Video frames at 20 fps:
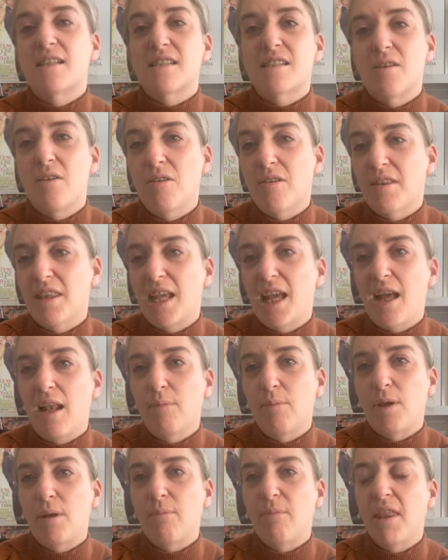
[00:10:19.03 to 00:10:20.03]
song on the
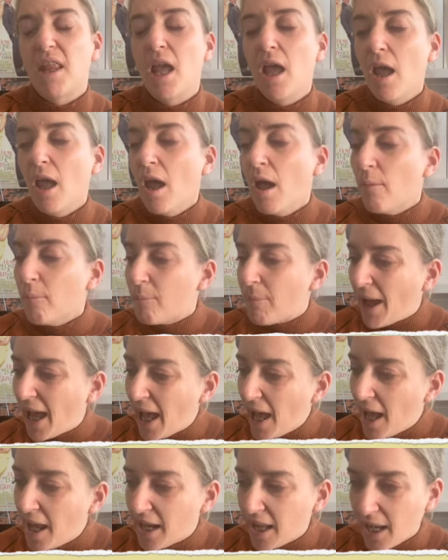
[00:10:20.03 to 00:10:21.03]
album.
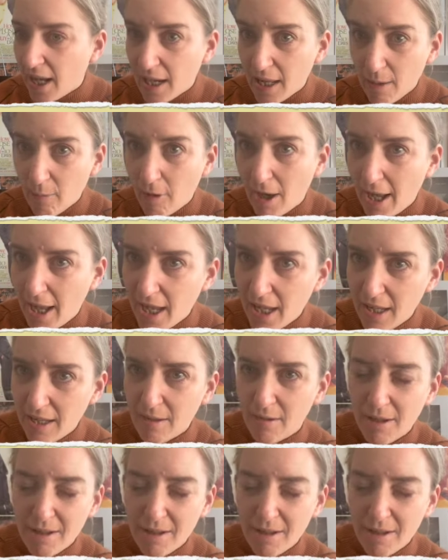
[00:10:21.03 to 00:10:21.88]
But anyway,